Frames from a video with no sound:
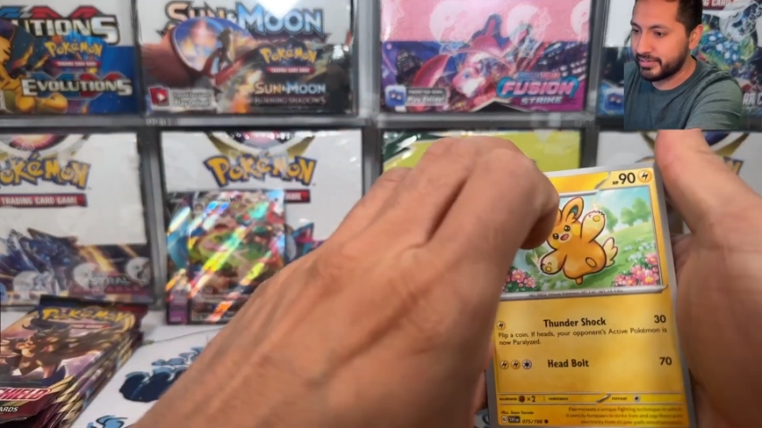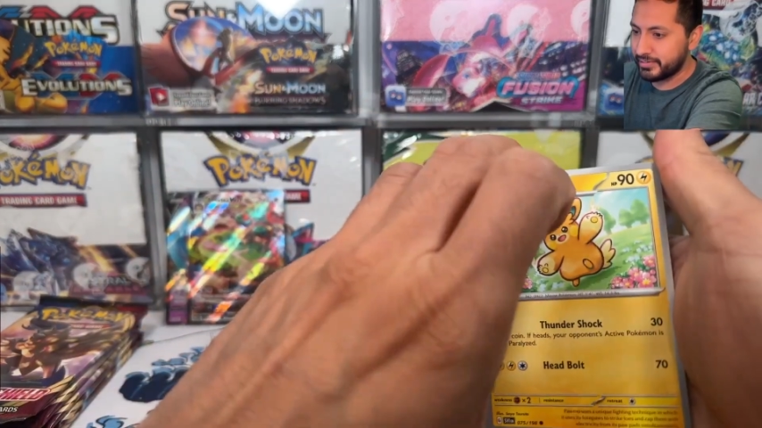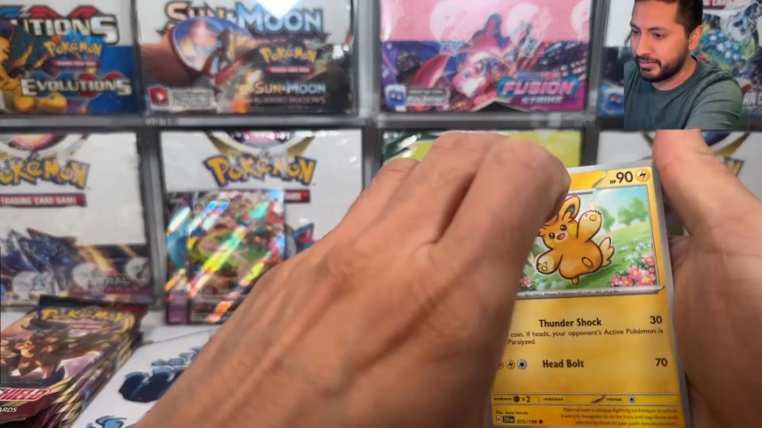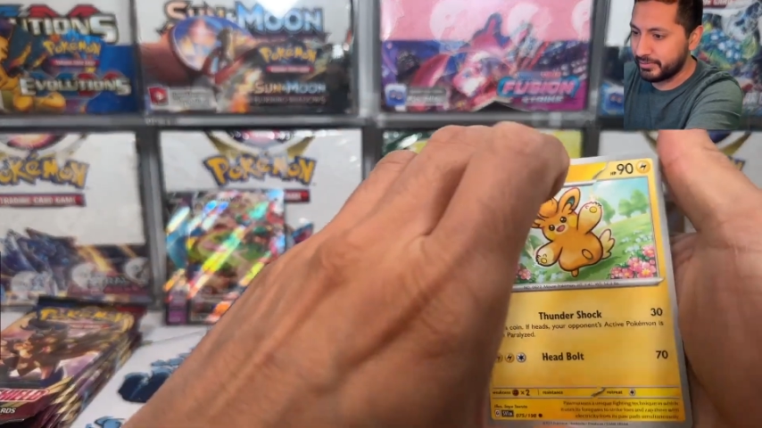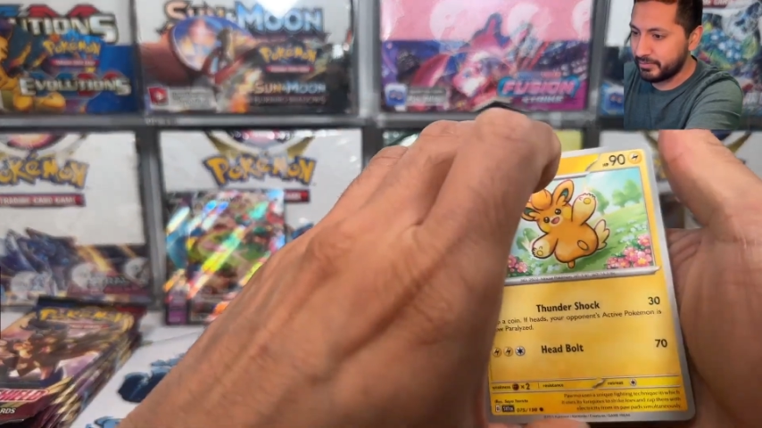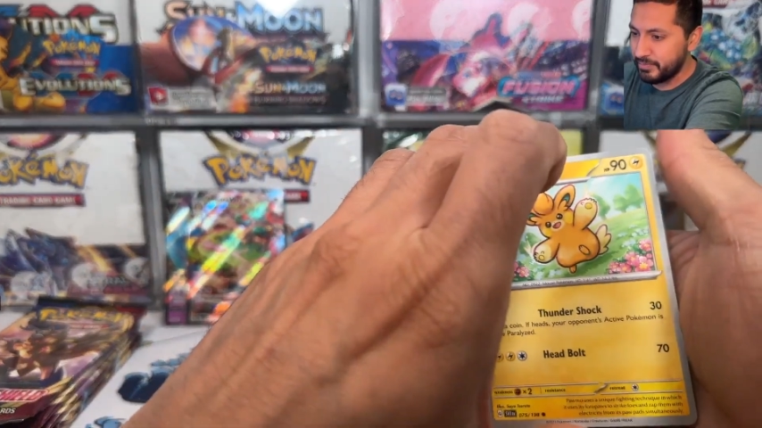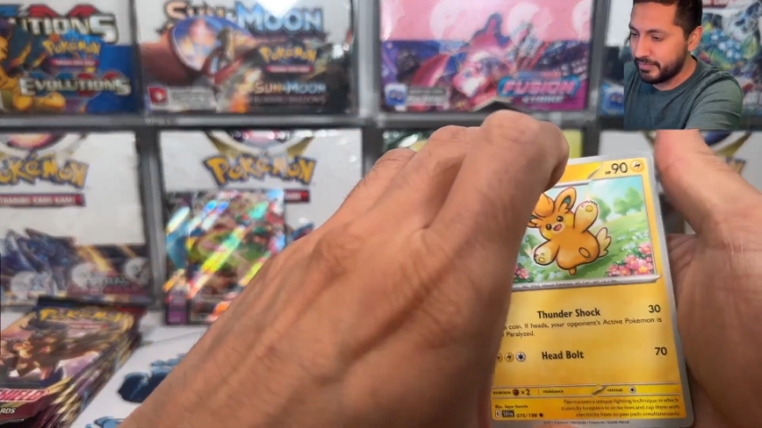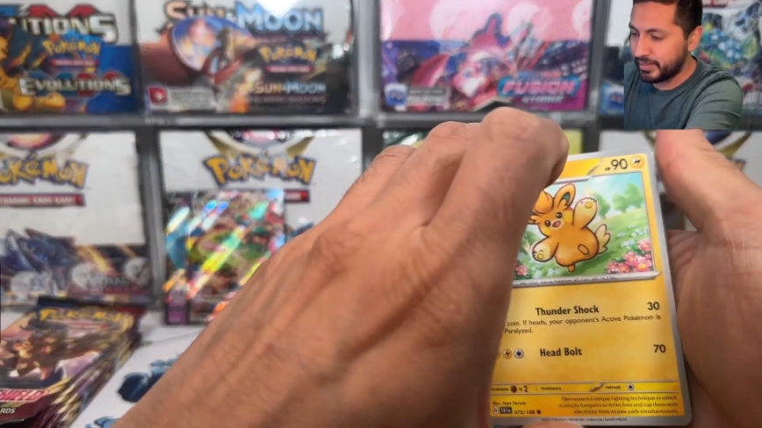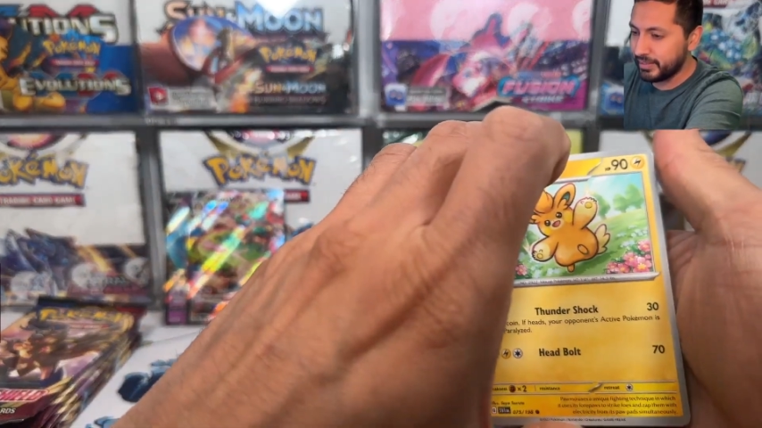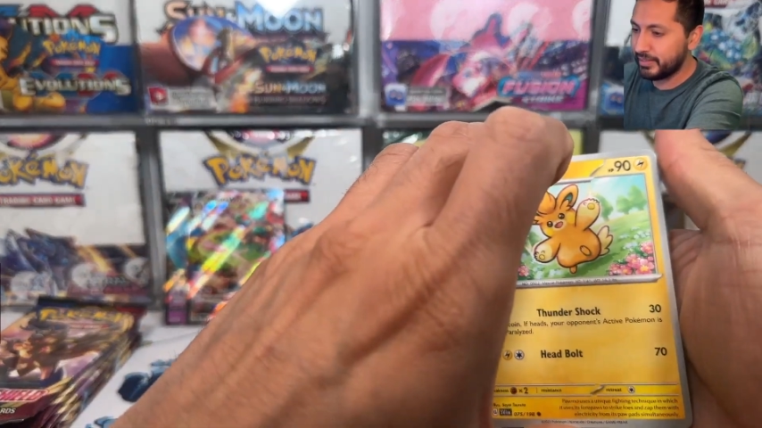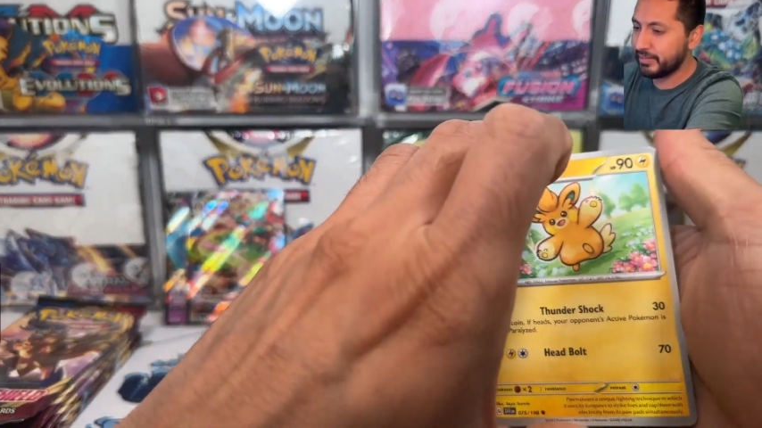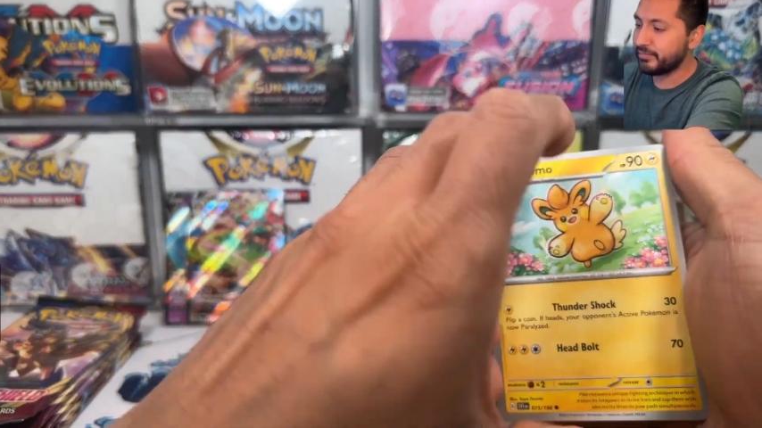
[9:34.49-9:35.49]
So
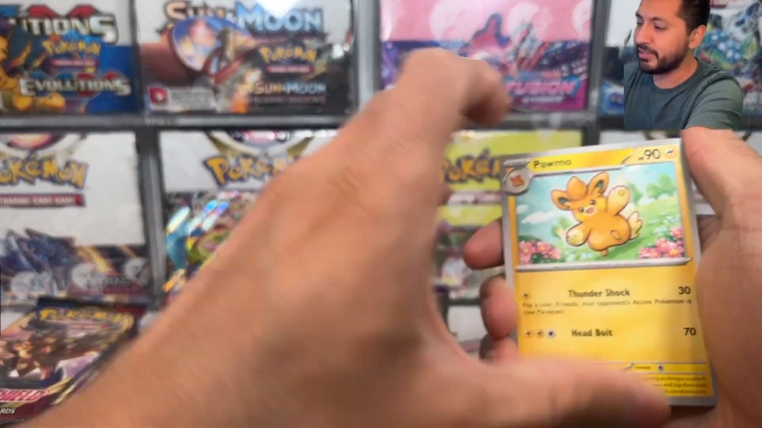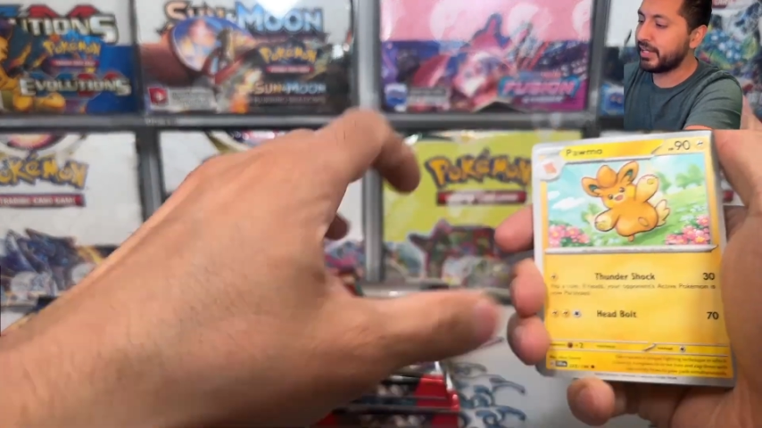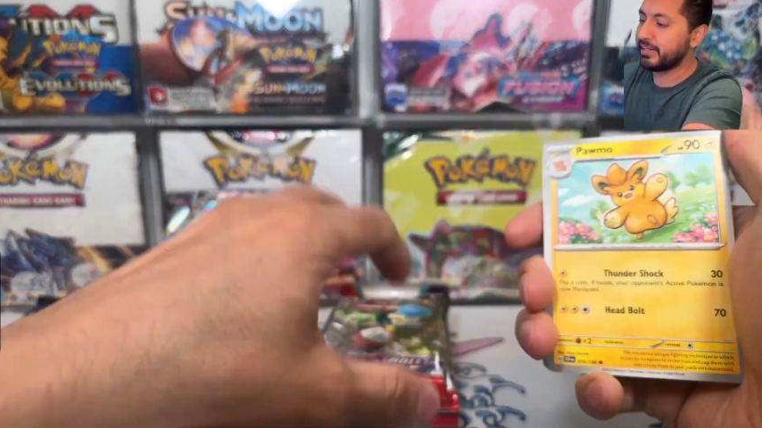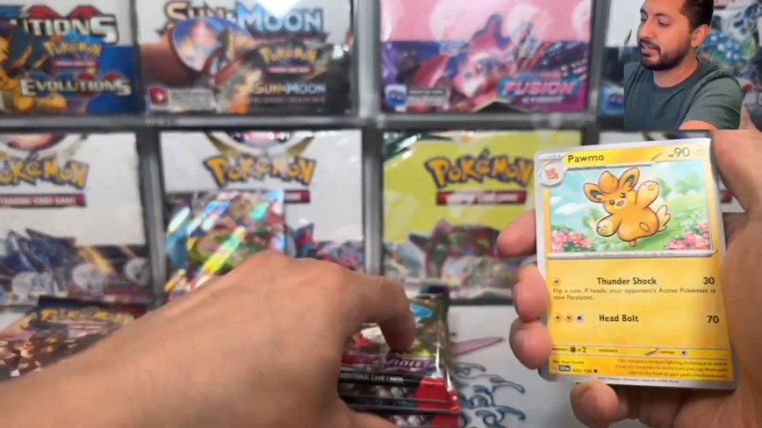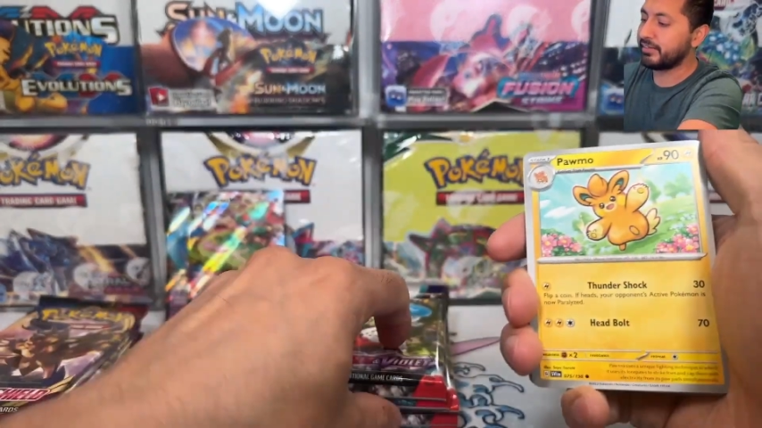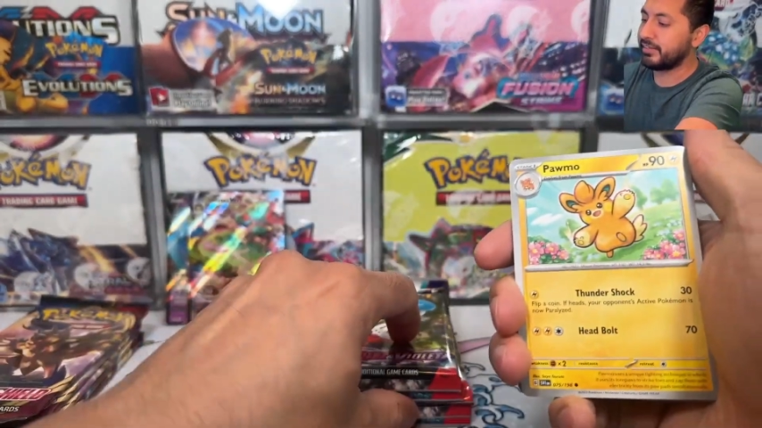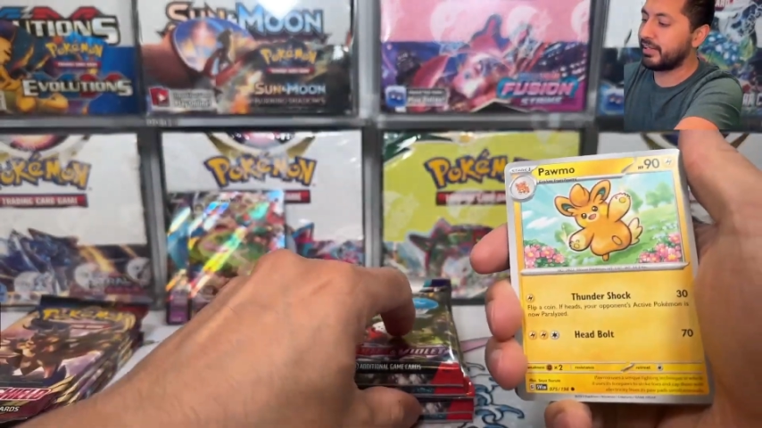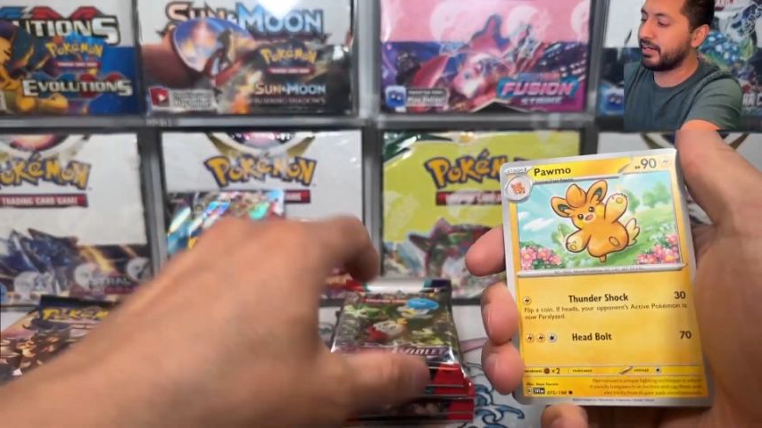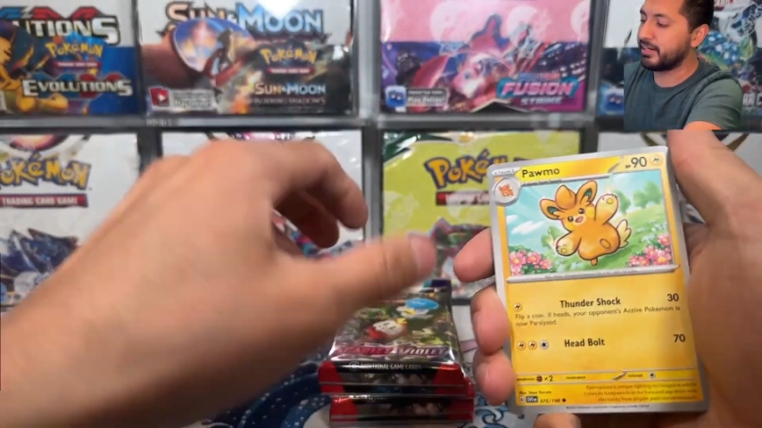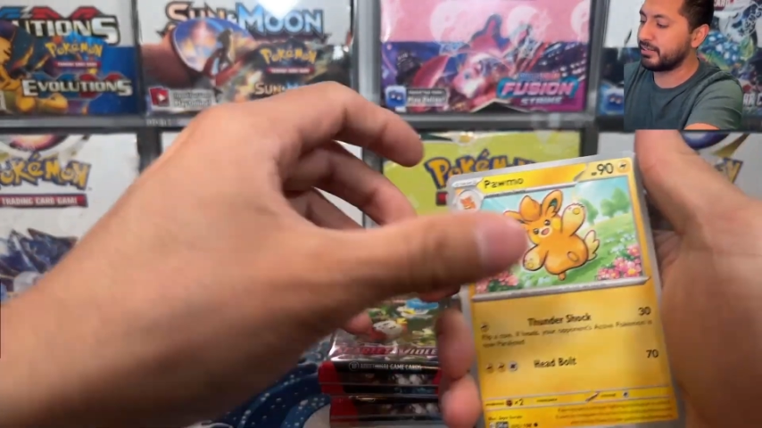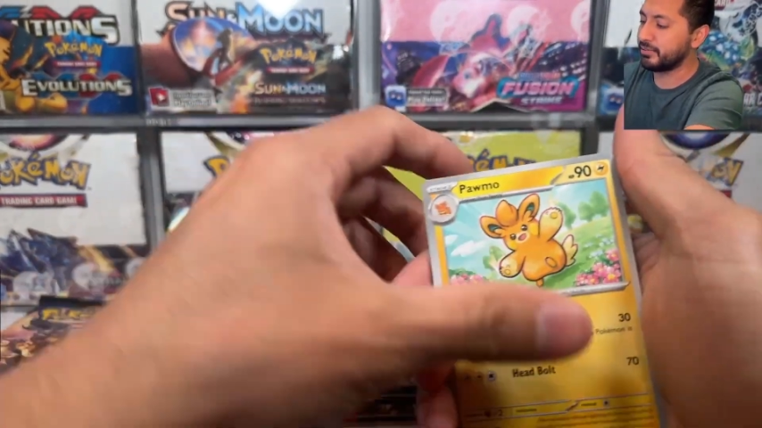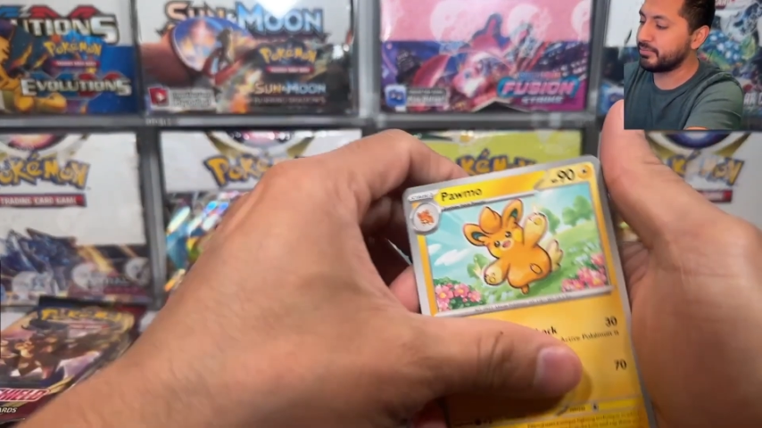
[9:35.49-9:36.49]
we had a
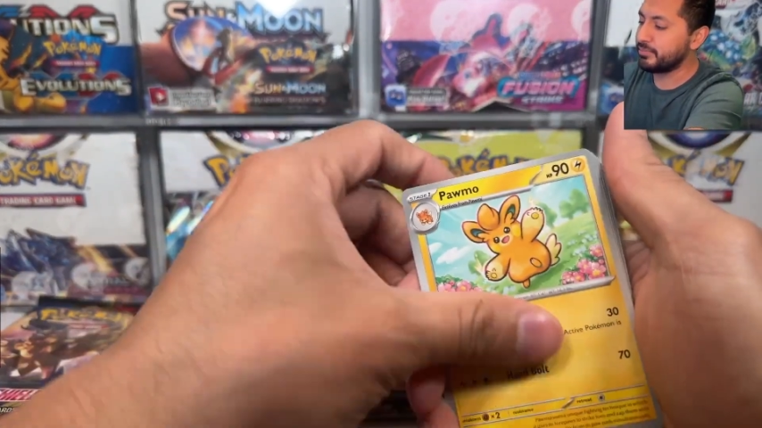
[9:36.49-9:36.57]
lot of